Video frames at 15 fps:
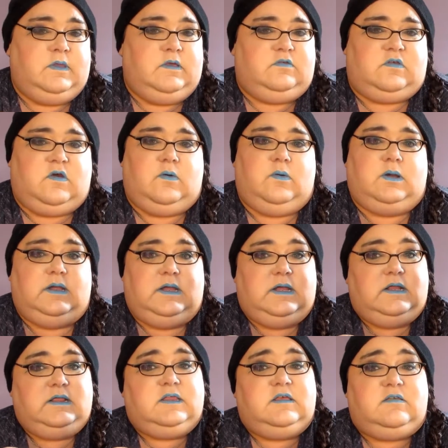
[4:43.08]
So
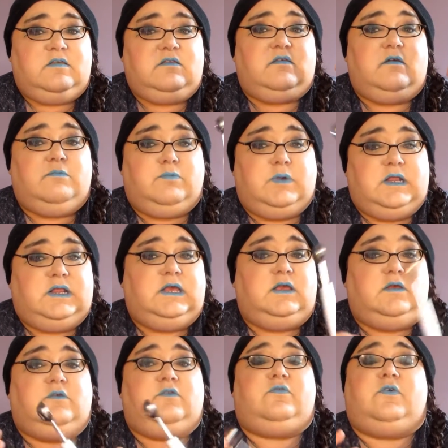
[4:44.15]
this is a really
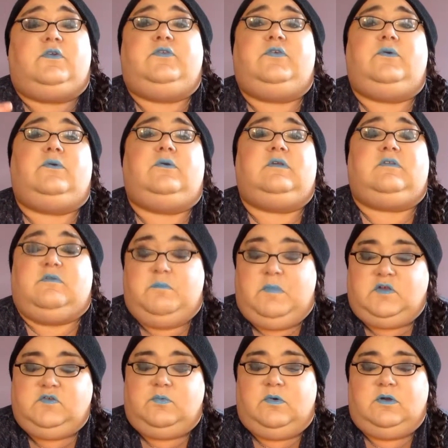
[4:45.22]
useful tool. It's
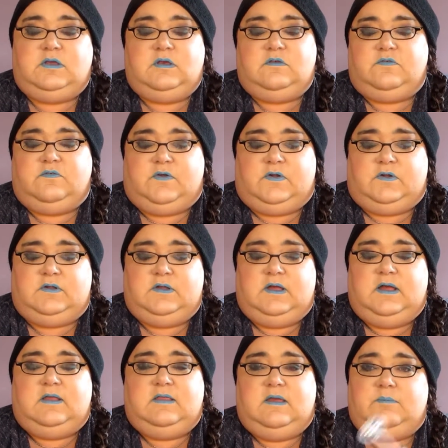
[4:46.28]
much more useful
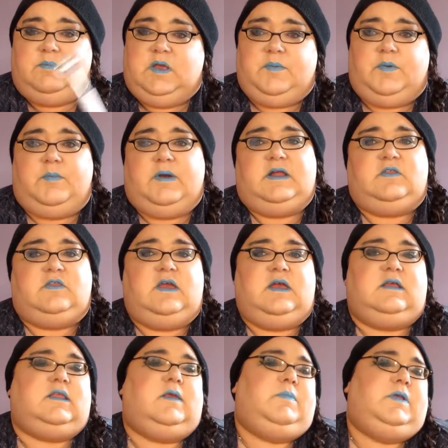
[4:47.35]
than people might
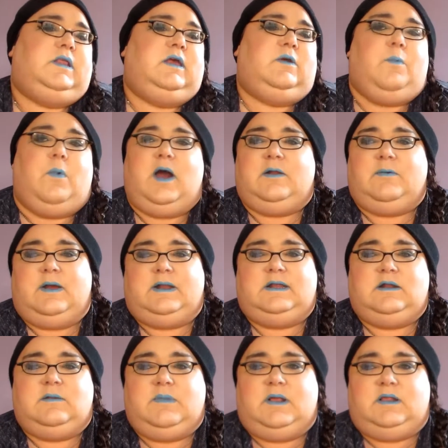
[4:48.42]
think. They'd be like, why do I
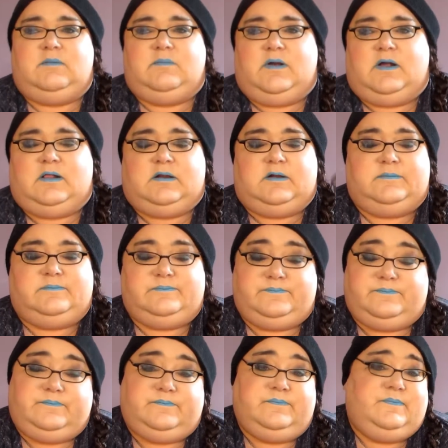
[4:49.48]
need a melon baller?
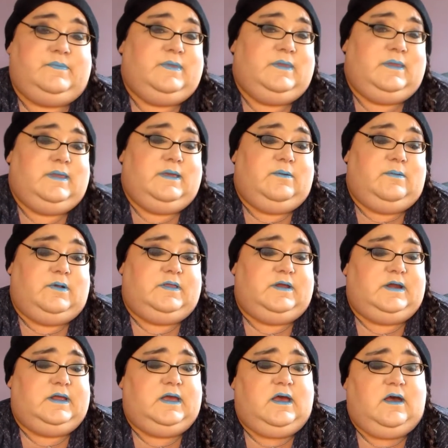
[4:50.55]
Well,
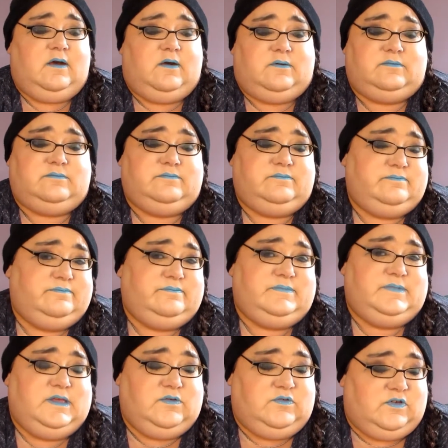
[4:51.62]
there you go.
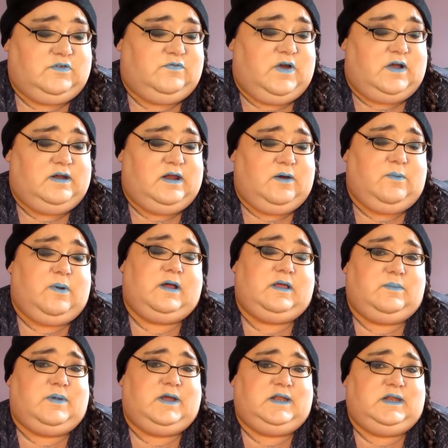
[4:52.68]
You just found out why
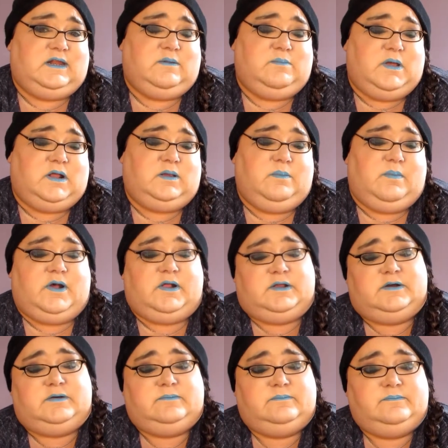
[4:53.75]
you might need a melon
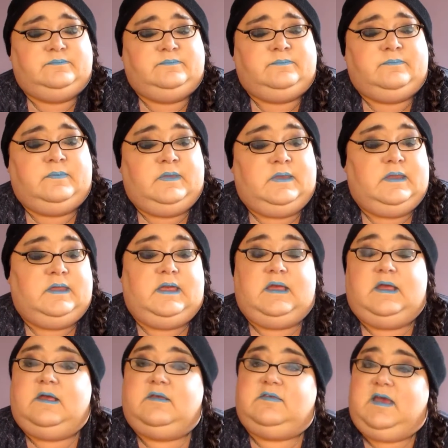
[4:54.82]
baller.
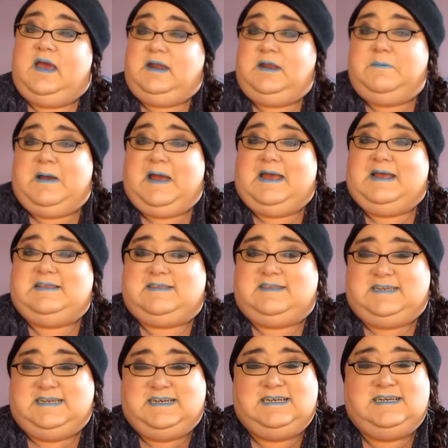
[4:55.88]
So
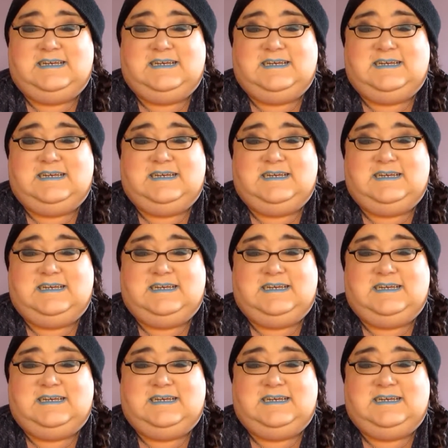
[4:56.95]
anyways,